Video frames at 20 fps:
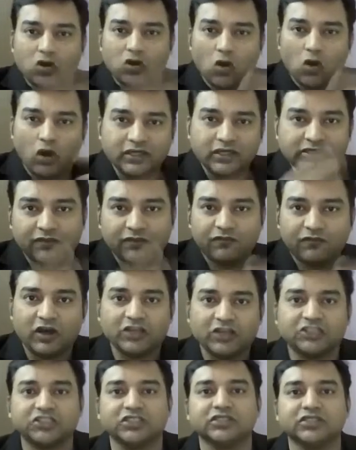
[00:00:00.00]
calling sub
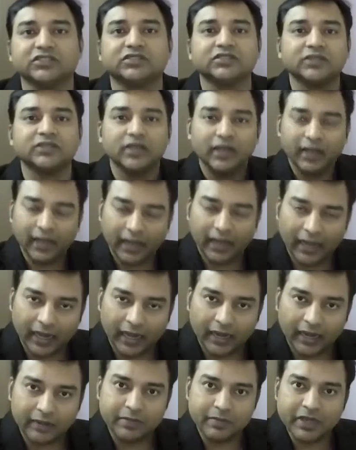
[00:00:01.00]
functions,
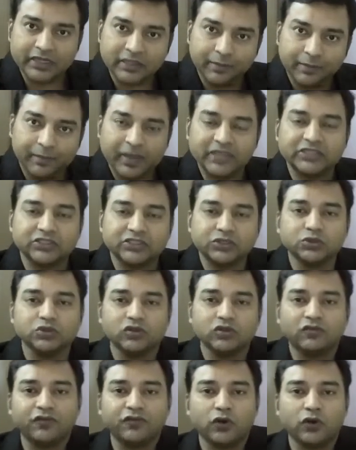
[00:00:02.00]
and make the best
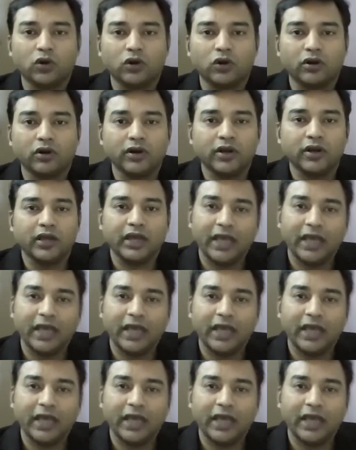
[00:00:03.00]
use of your